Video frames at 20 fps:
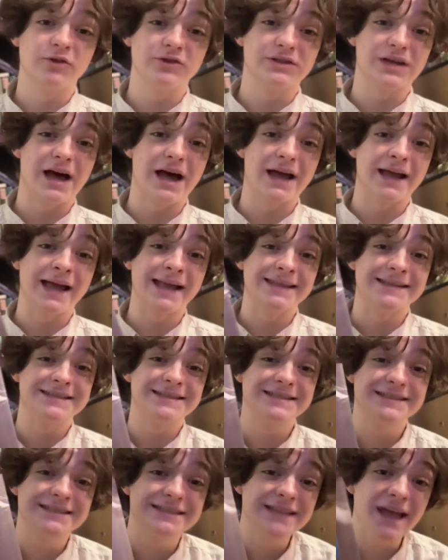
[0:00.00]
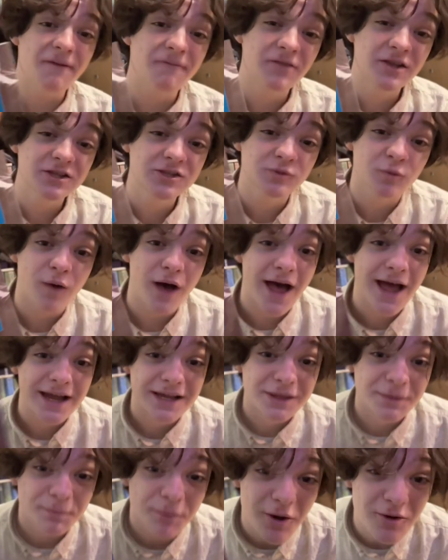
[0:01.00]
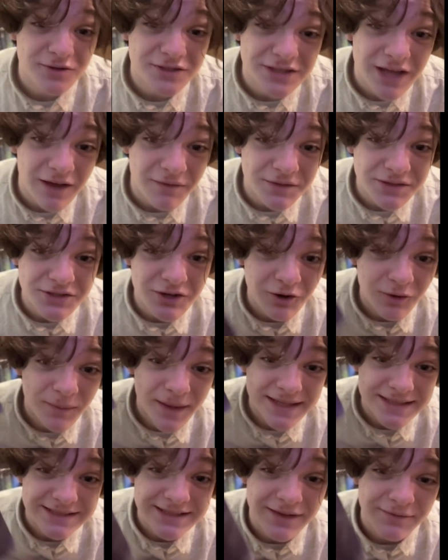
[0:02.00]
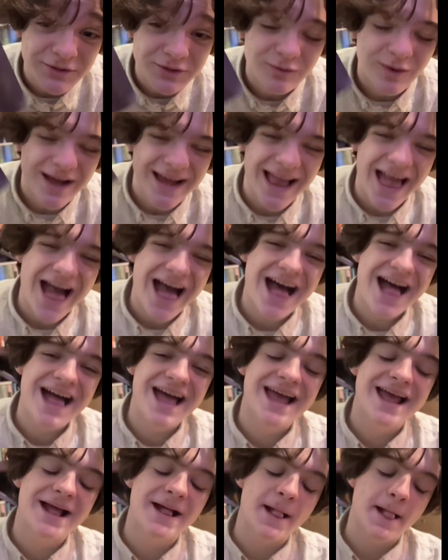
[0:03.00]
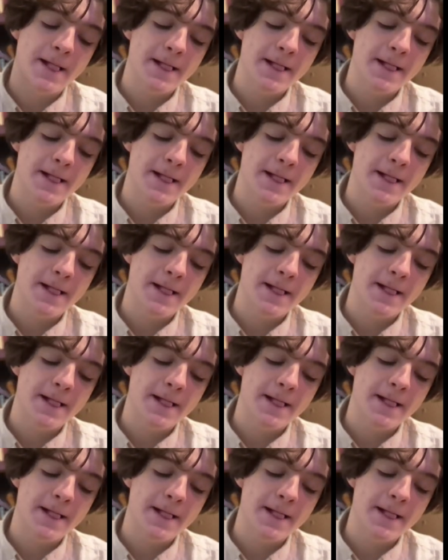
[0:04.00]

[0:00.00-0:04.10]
tie-in, Stefan Zweig, The Post Office Girl by Stefan Zweig. I